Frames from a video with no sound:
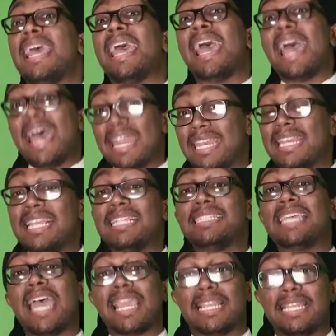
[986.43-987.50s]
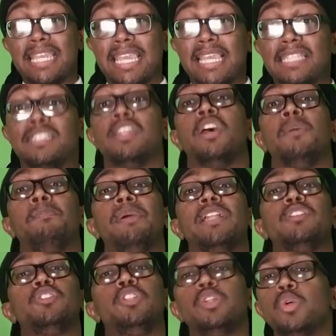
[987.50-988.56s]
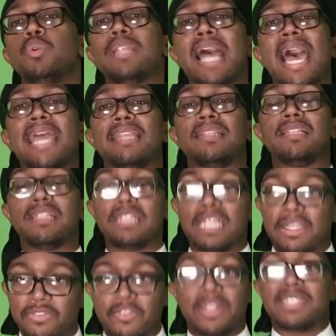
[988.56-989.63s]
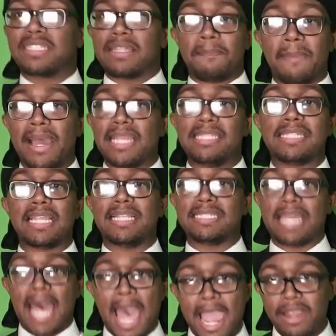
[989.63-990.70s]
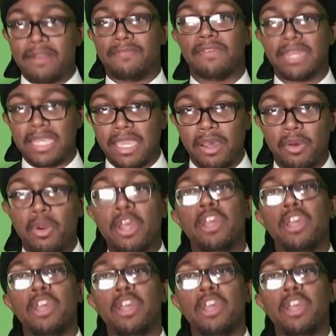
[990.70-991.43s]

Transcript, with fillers: editing techniques, but do not lift somebody's entire video.